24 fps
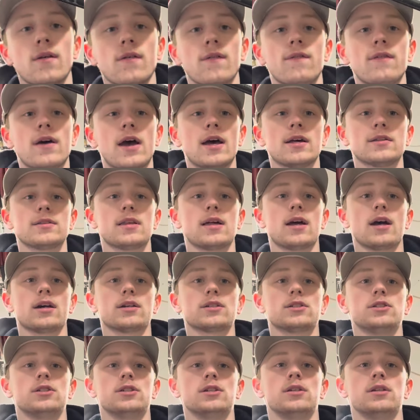fast
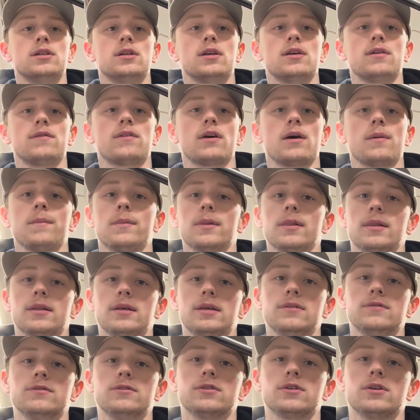action, if I
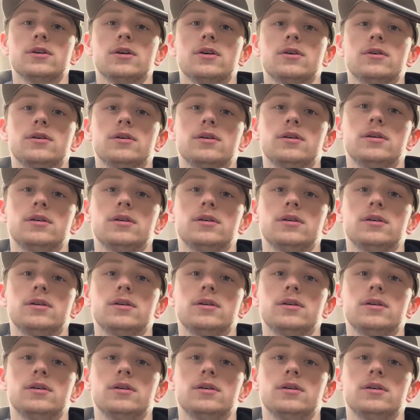believe so.